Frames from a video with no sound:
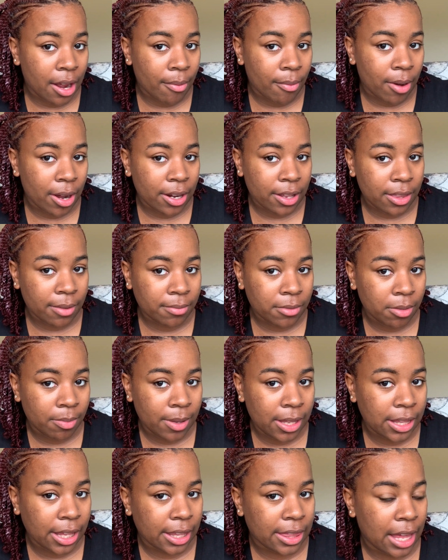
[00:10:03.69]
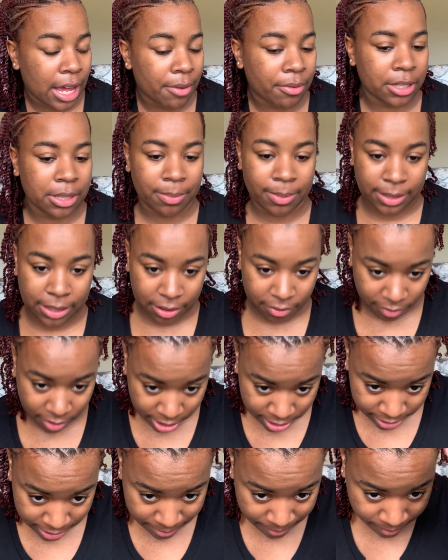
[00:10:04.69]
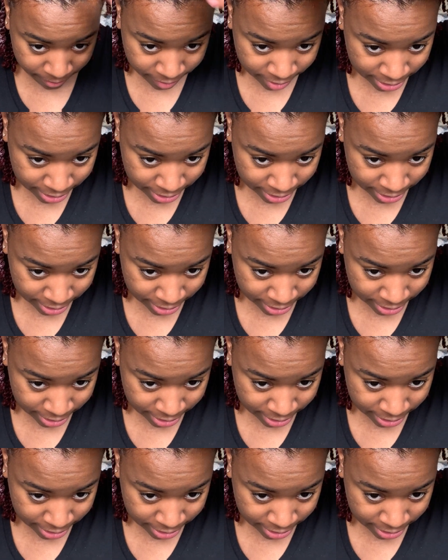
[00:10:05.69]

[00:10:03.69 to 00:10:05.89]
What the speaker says: than I wanted them to be, like that one specifically.